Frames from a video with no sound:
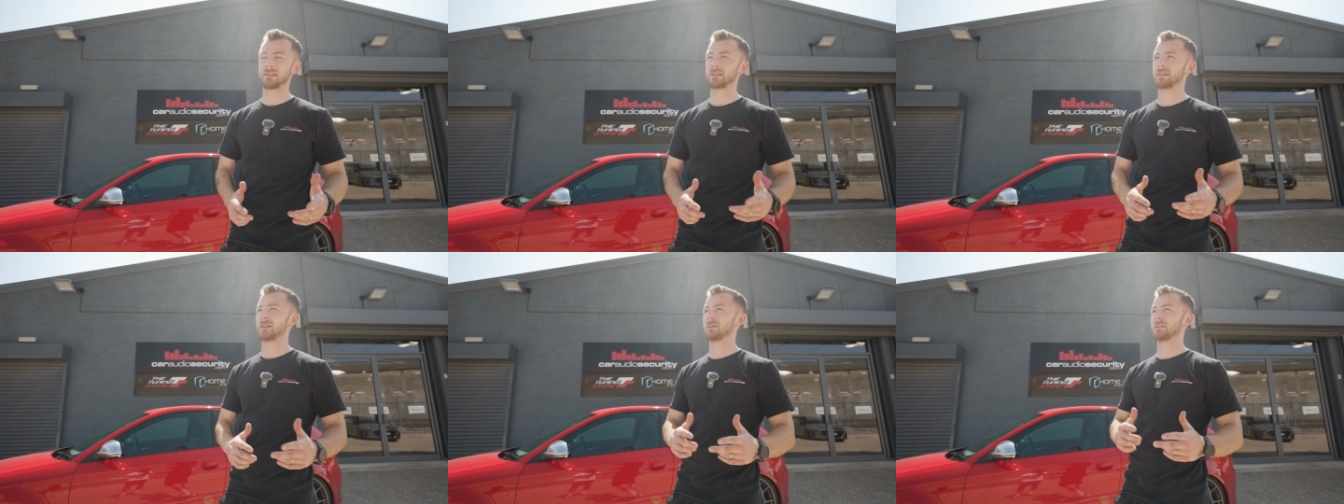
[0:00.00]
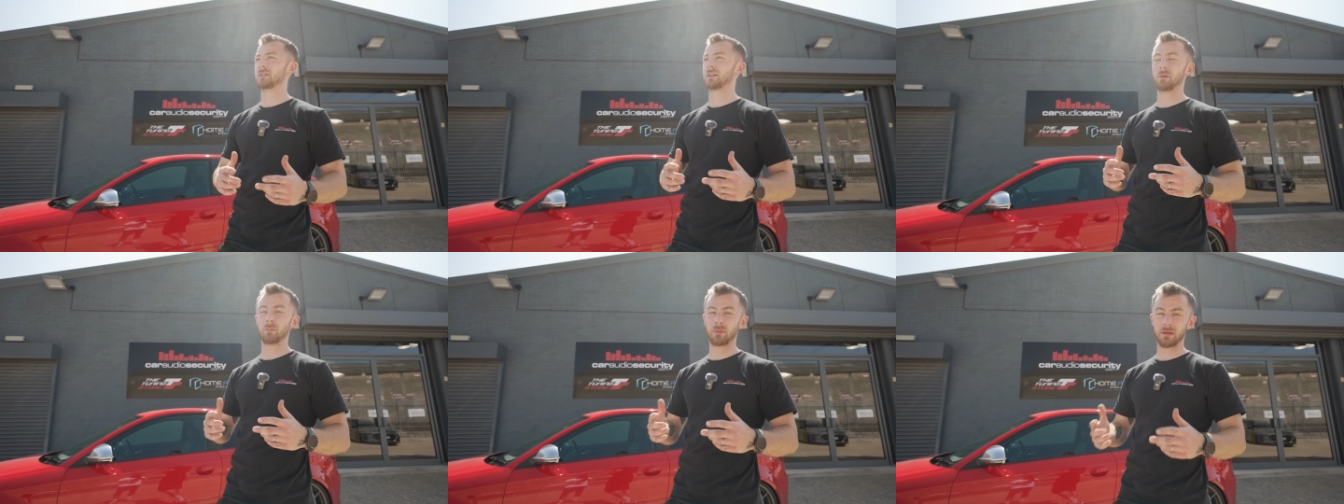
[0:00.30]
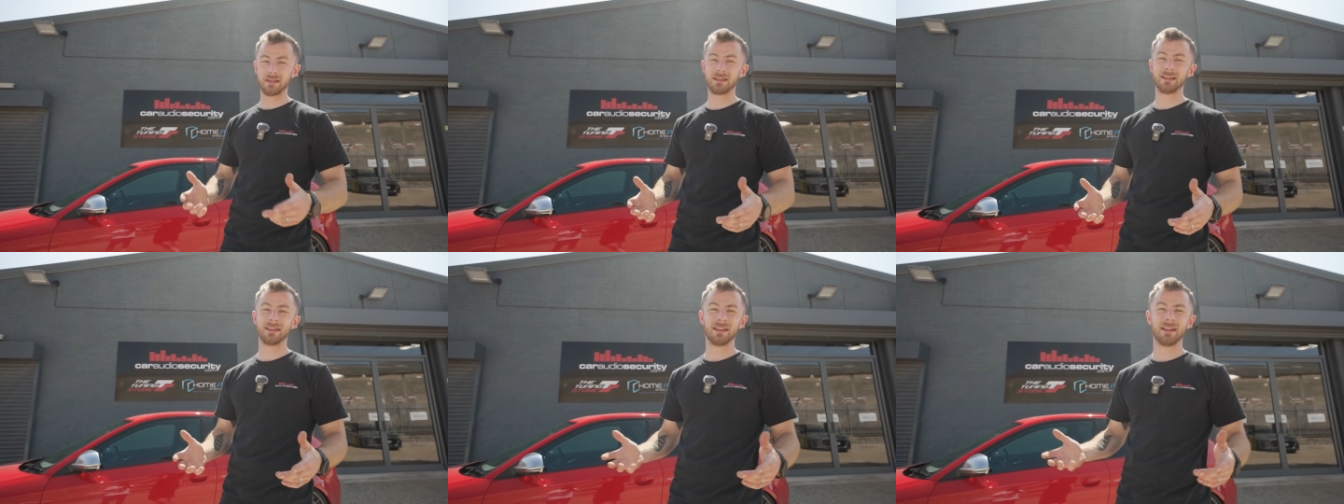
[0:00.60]
So it's going to
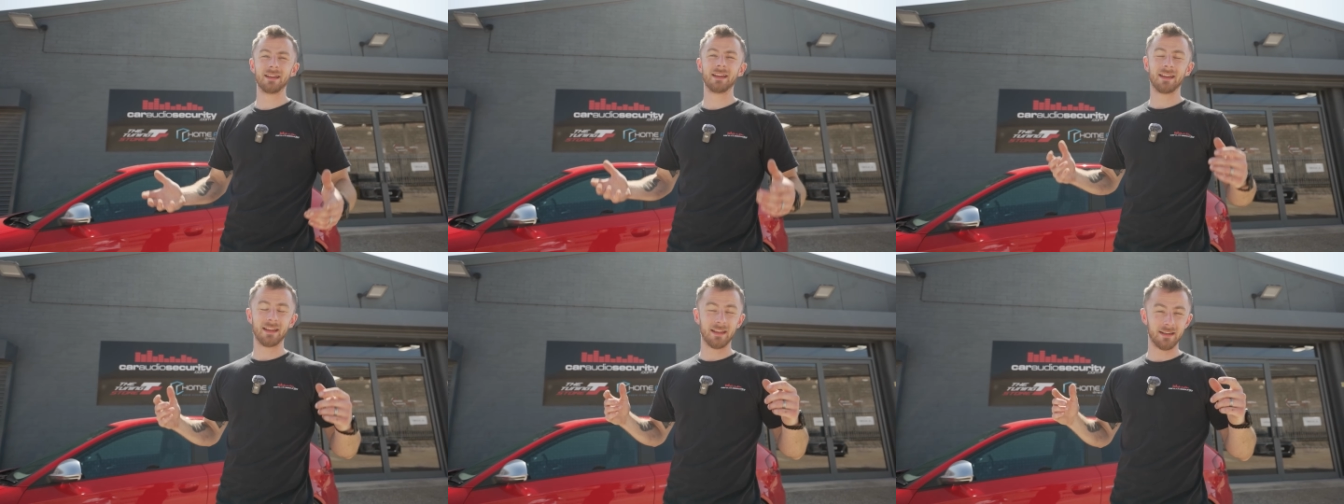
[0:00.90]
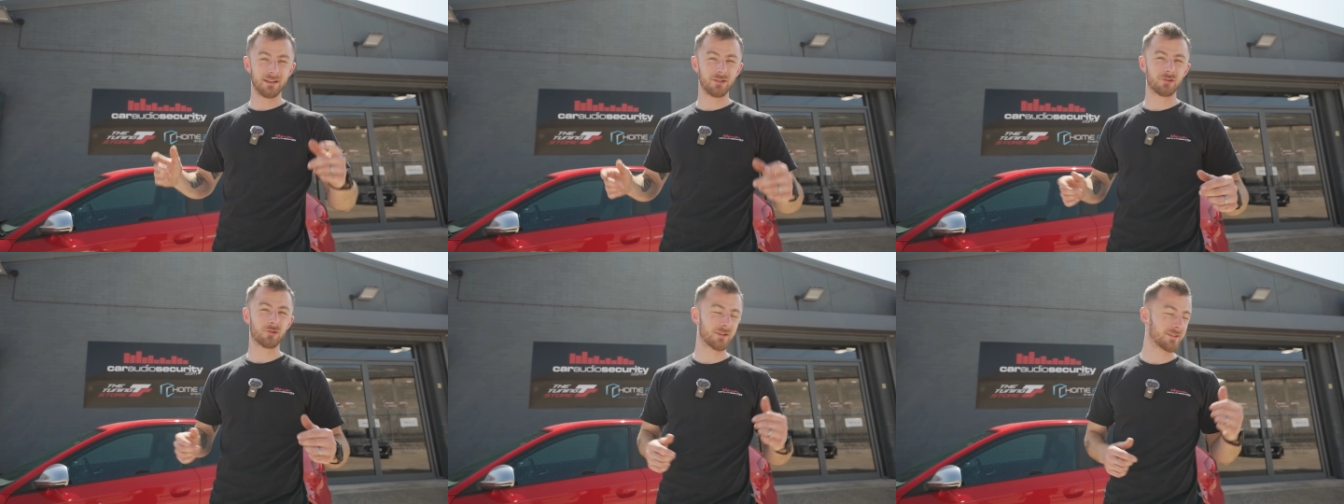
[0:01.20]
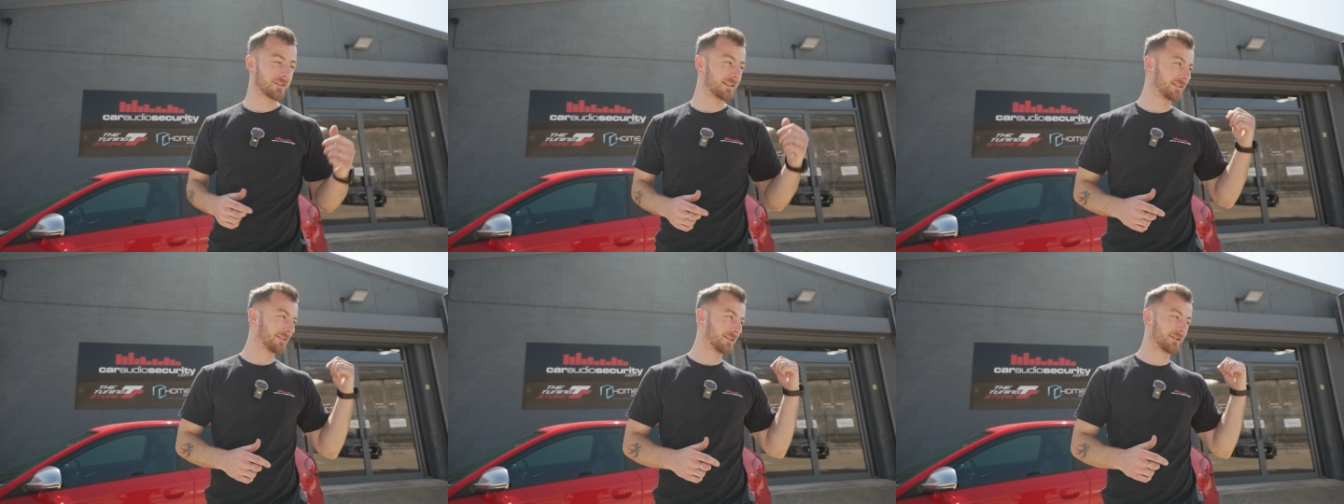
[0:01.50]
be an
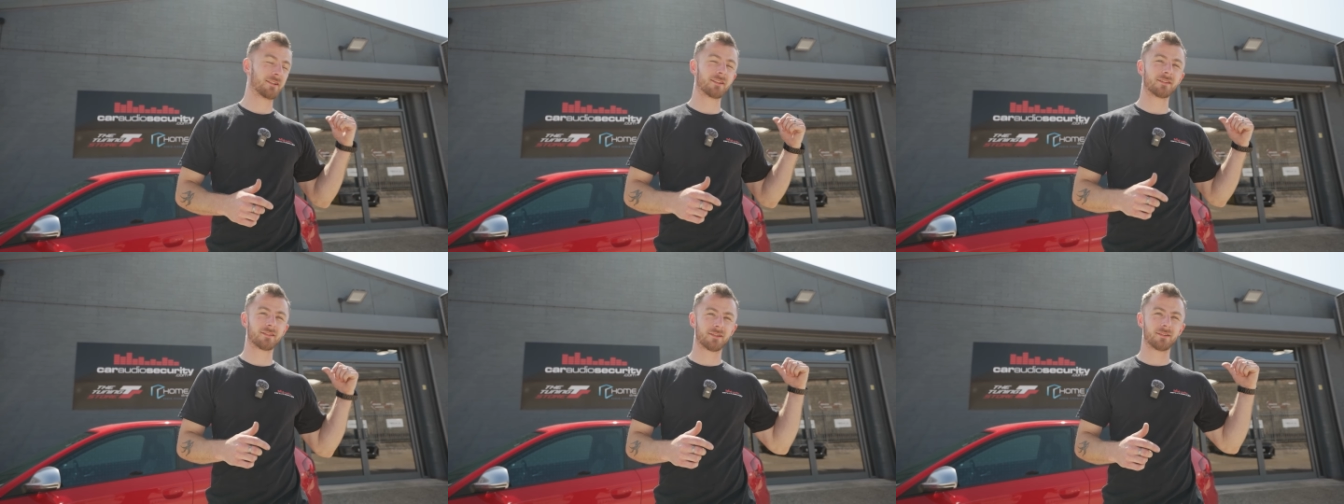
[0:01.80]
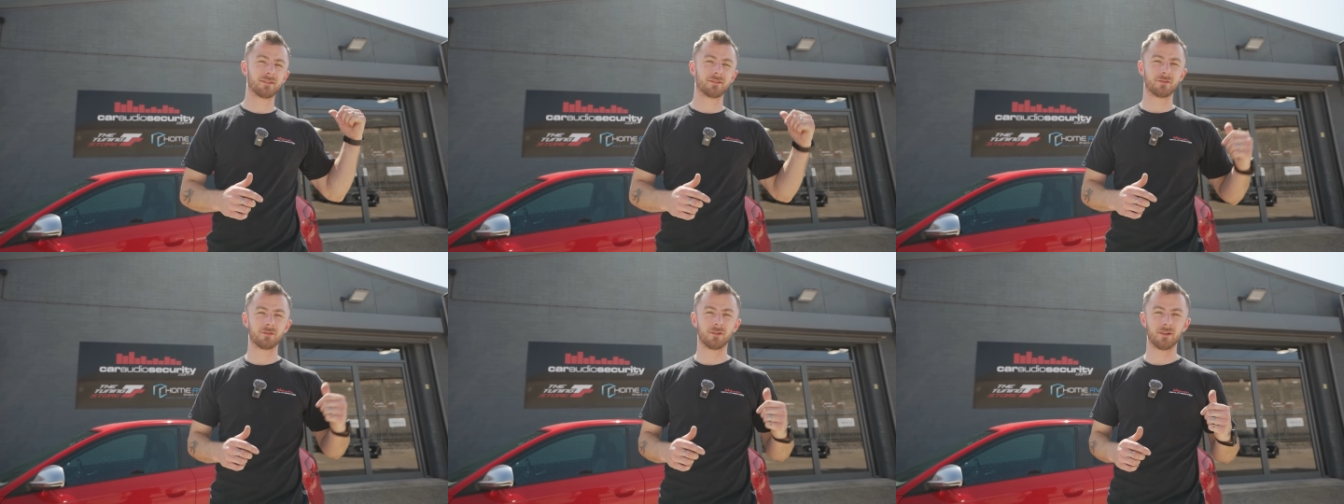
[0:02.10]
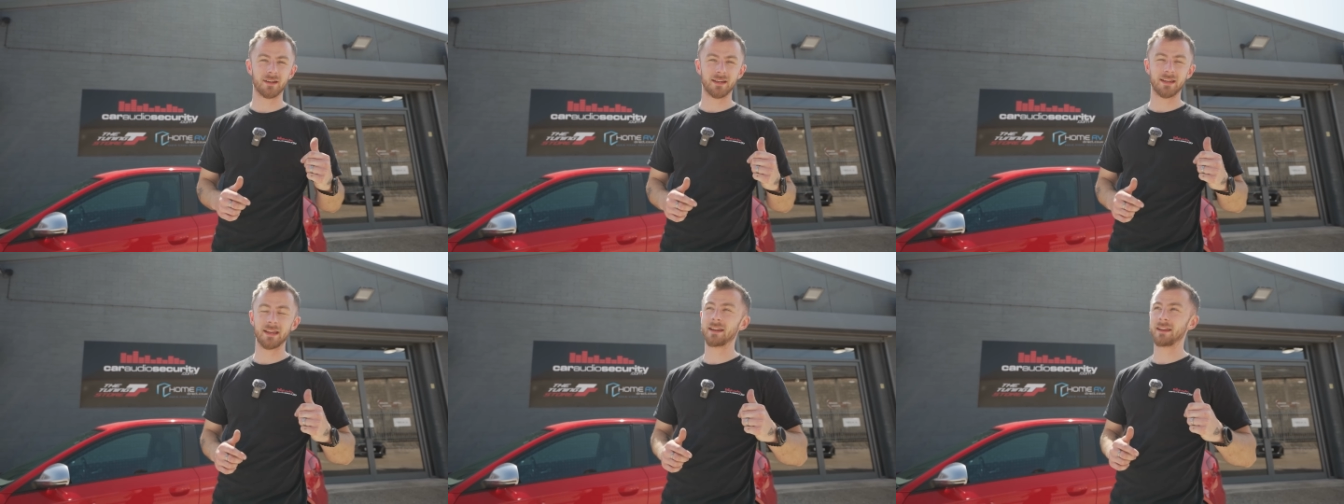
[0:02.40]
interesting task
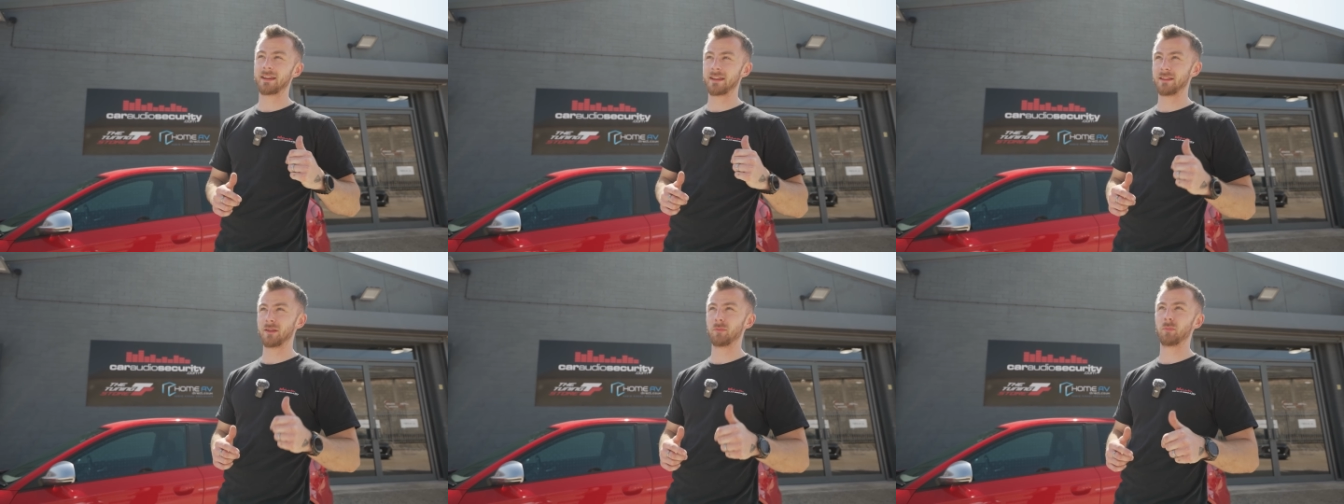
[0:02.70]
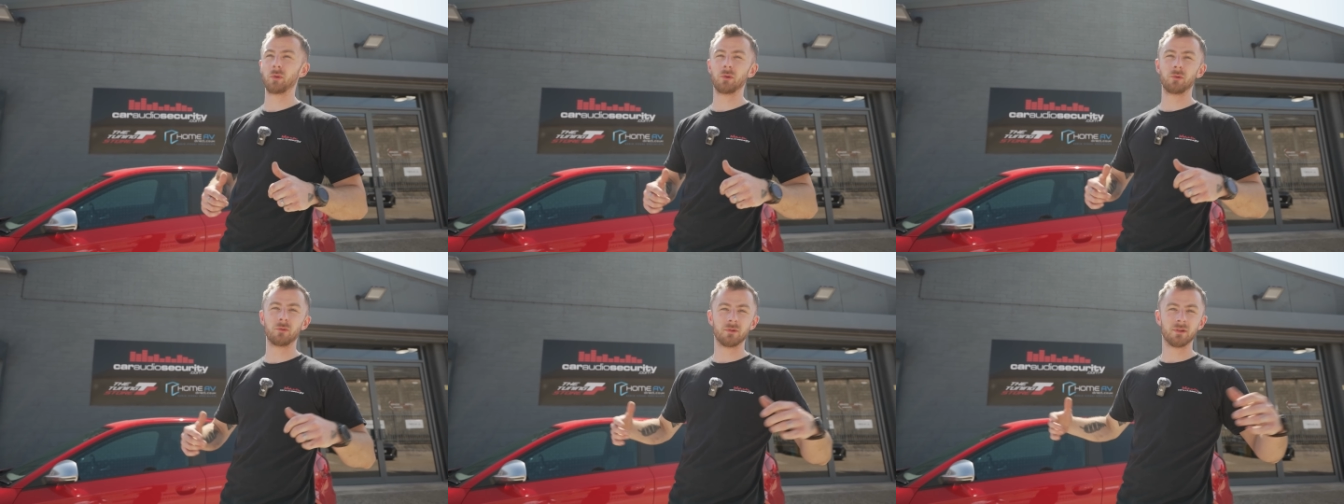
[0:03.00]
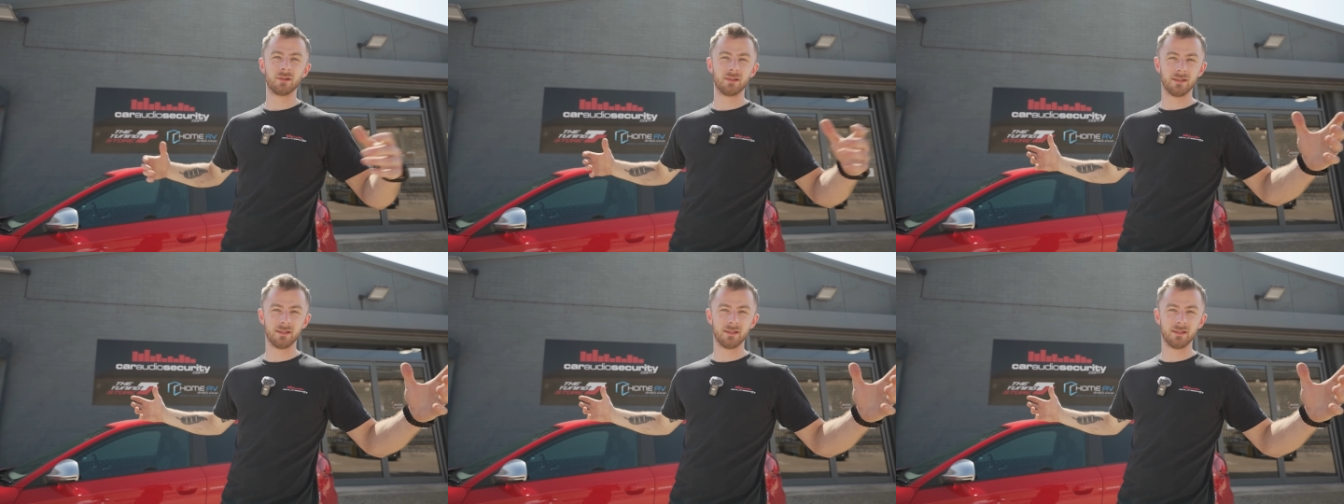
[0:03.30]
trying to get it in the boot